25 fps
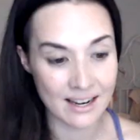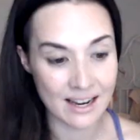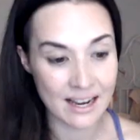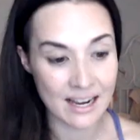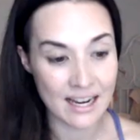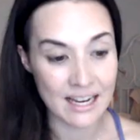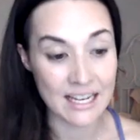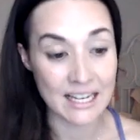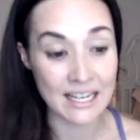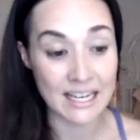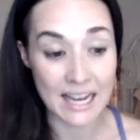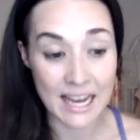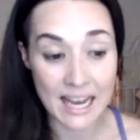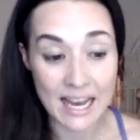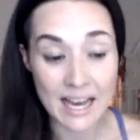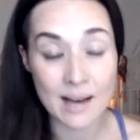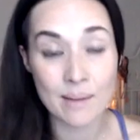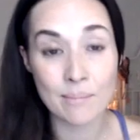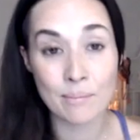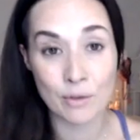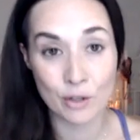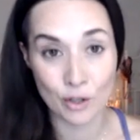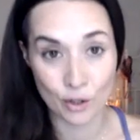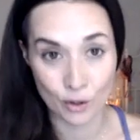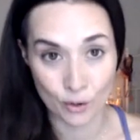
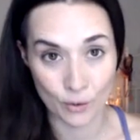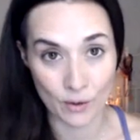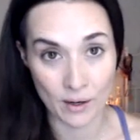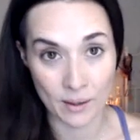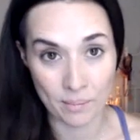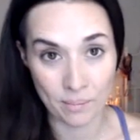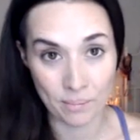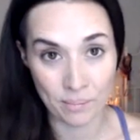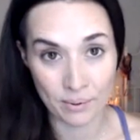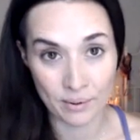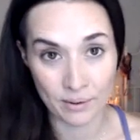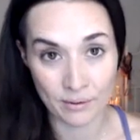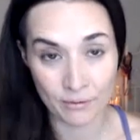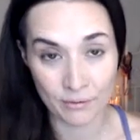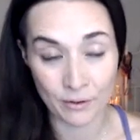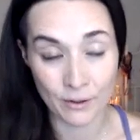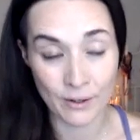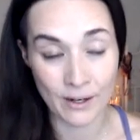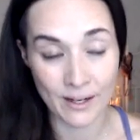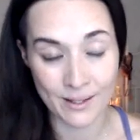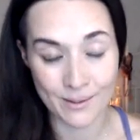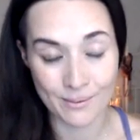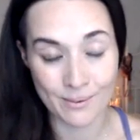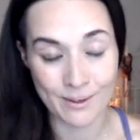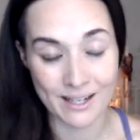yam shrimp. If you
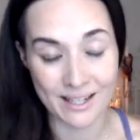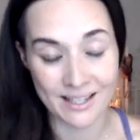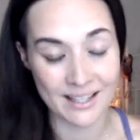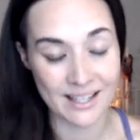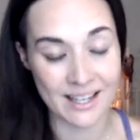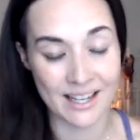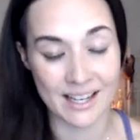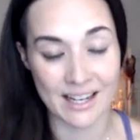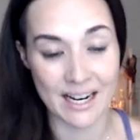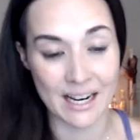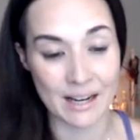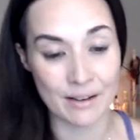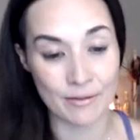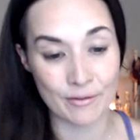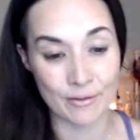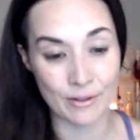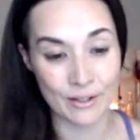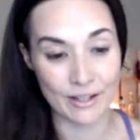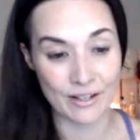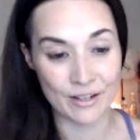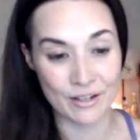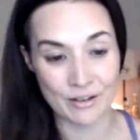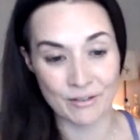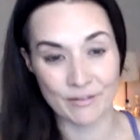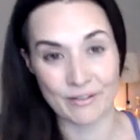guys want to see it, I have
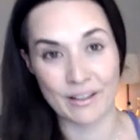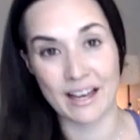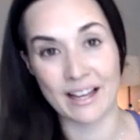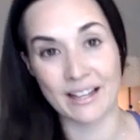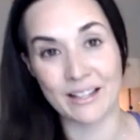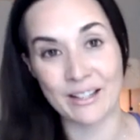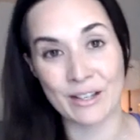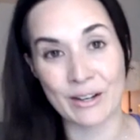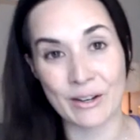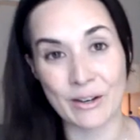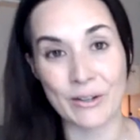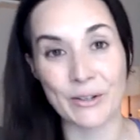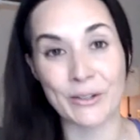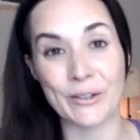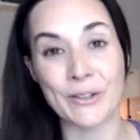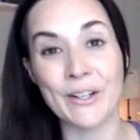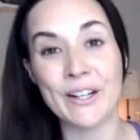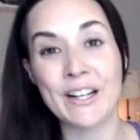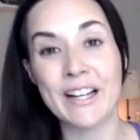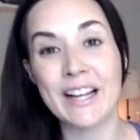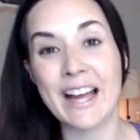footage of that too.